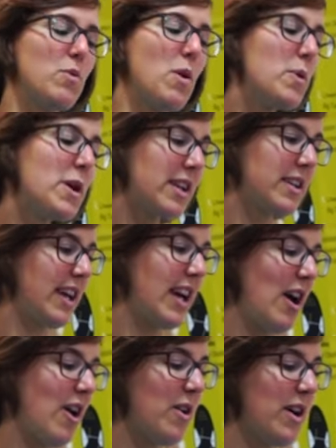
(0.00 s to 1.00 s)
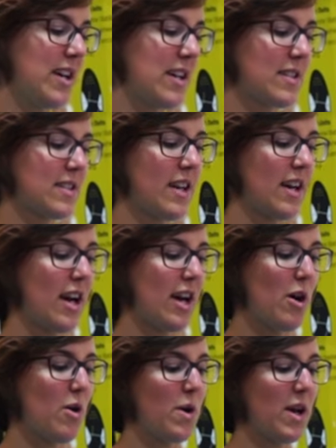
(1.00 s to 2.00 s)
what we did now is
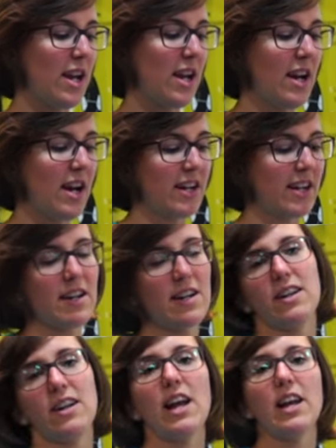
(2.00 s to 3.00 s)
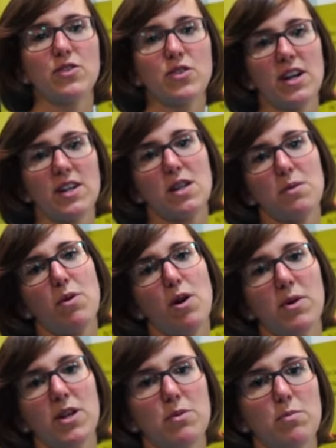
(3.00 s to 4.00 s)
uh, we uh, got an electronic sit
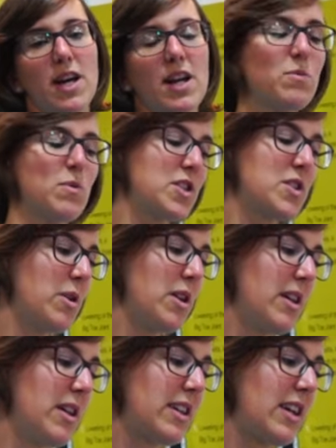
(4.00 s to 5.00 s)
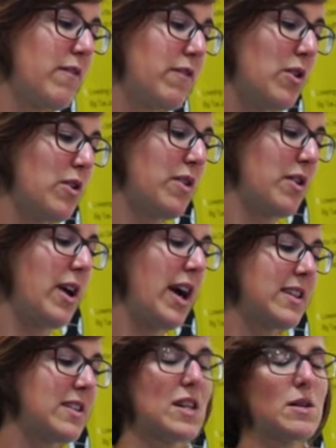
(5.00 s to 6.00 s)
bone measurement, which will give you the
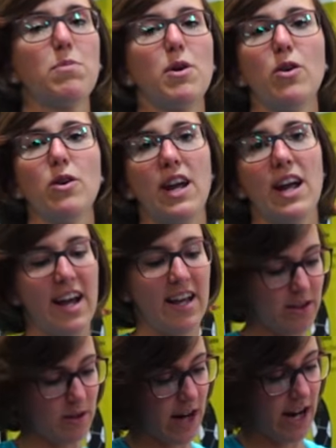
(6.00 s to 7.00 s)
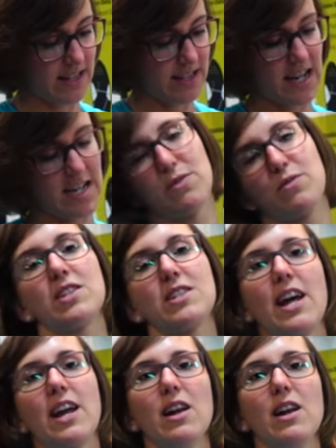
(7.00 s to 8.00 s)
right sit bone and the right size of the
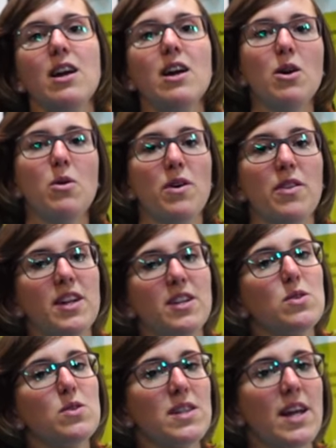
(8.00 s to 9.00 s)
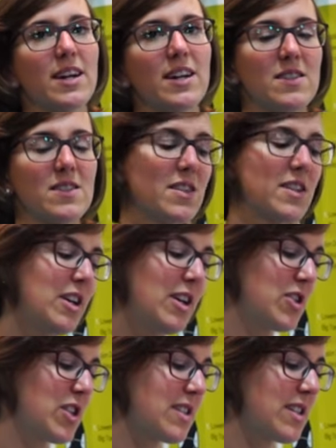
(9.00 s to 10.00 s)
saddle within two seconds.
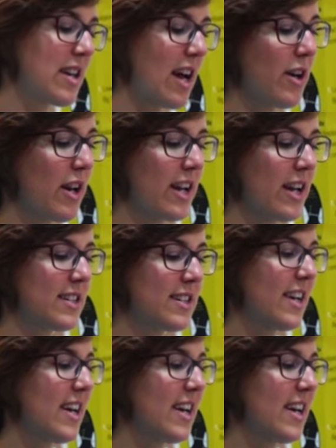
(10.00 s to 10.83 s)
You just sit down on it